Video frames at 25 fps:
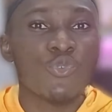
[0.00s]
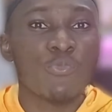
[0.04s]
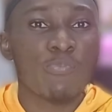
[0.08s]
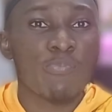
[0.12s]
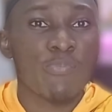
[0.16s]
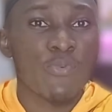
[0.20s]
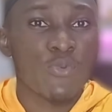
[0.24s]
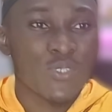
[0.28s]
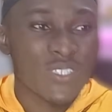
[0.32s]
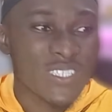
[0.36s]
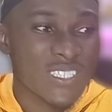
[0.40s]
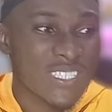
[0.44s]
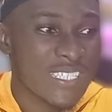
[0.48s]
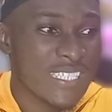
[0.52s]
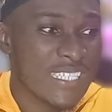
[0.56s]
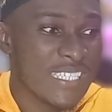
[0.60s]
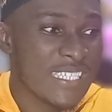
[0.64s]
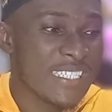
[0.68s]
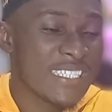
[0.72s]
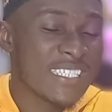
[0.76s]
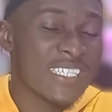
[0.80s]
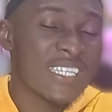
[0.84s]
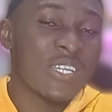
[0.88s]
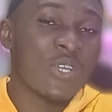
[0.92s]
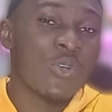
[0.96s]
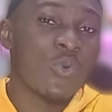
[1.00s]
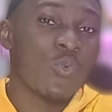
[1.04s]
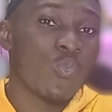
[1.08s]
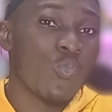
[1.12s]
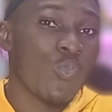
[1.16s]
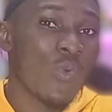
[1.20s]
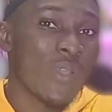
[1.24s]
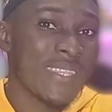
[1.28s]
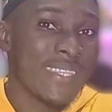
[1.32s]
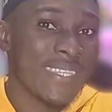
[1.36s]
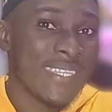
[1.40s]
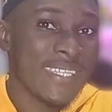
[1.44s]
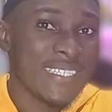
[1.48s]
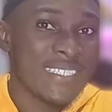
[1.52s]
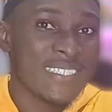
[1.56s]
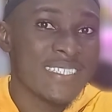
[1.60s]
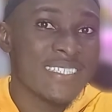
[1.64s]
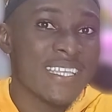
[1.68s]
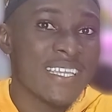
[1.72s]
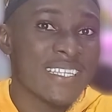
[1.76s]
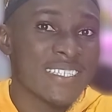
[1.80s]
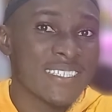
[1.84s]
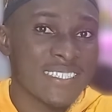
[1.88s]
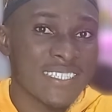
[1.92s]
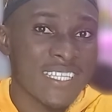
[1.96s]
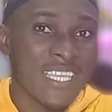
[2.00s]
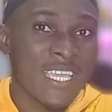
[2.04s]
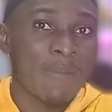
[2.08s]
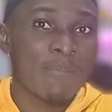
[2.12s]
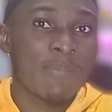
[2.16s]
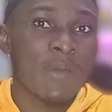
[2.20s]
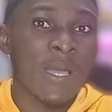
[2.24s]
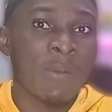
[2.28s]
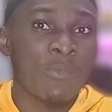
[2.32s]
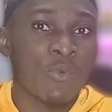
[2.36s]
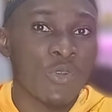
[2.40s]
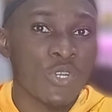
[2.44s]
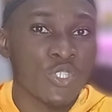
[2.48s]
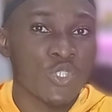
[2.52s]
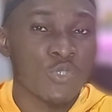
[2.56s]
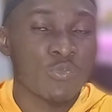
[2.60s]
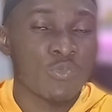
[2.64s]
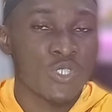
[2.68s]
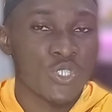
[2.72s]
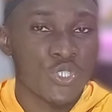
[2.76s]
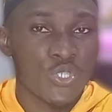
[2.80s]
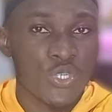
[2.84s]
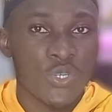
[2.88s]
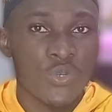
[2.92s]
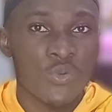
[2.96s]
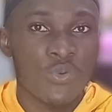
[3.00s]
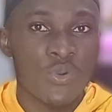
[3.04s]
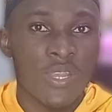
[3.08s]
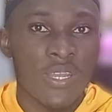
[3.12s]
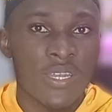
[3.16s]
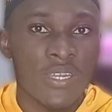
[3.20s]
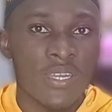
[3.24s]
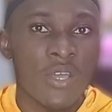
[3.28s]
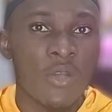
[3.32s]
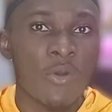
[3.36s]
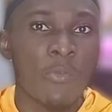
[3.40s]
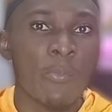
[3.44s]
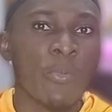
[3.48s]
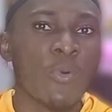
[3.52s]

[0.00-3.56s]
you proceed with this next step I'm going to be showing you right now.